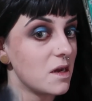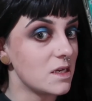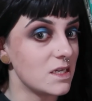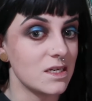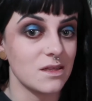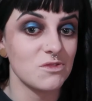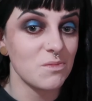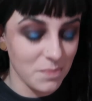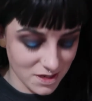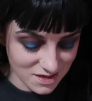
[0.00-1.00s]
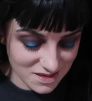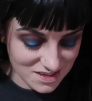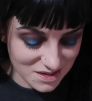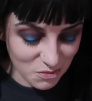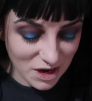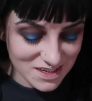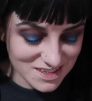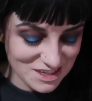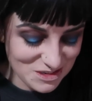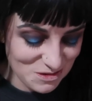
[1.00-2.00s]
Yeah, that was a bad idea. Why did
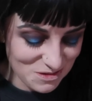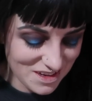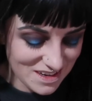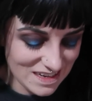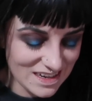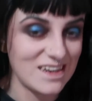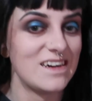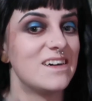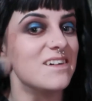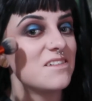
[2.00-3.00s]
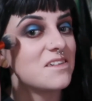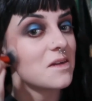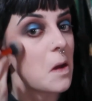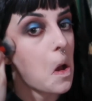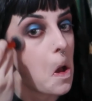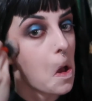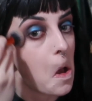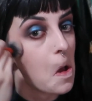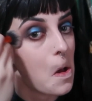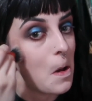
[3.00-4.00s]
I do that?
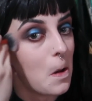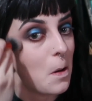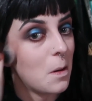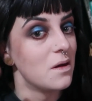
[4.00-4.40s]
Oh,